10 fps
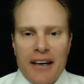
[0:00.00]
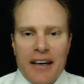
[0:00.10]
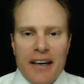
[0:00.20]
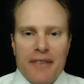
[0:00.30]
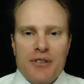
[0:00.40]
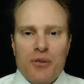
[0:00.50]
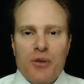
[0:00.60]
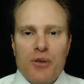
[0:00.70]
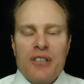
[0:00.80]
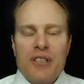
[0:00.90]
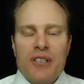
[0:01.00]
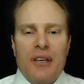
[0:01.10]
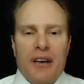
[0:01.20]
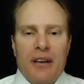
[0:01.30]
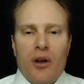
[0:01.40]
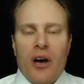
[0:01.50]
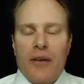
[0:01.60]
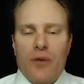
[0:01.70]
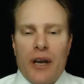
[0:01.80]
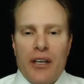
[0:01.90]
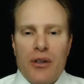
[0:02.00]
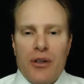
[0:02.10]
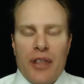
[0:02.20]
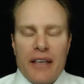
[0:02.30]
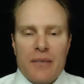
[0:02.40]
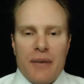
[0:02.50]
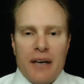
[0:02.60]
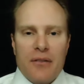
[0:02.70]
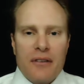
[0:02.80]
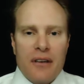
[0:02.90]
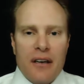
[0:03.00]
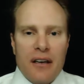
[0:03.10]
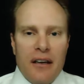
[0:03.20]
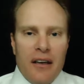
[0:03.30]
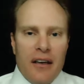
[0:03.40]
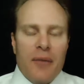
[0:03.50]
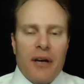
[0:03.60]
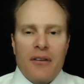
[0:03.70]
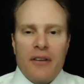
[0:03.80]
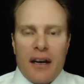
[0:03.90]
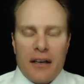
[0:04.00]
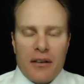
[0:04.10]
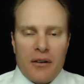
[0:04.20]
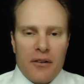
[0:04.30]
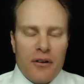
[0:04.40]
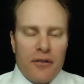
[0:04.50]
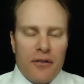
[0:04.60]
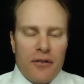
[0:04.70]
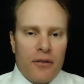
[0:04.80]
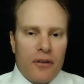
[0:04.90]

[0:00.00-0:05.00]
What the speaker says: if someone's going online writing good things about the doctor and so forth.